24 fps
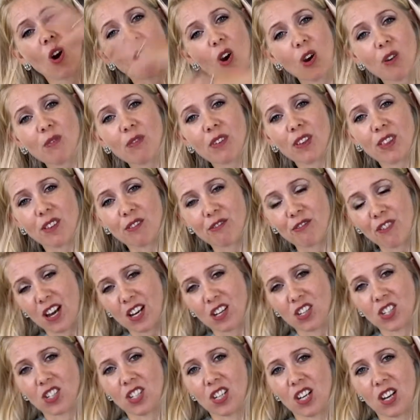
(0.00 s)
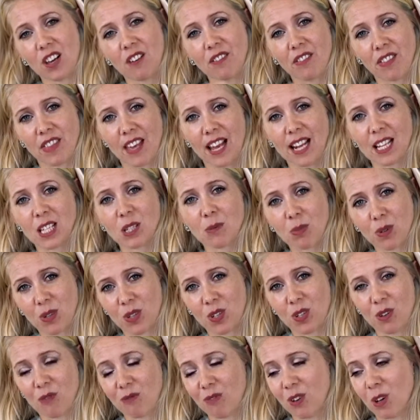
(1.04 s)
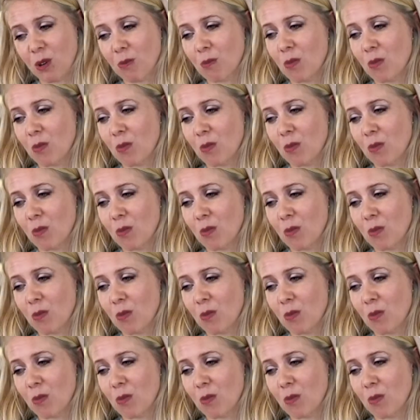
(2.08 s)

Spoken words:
over the function of that specific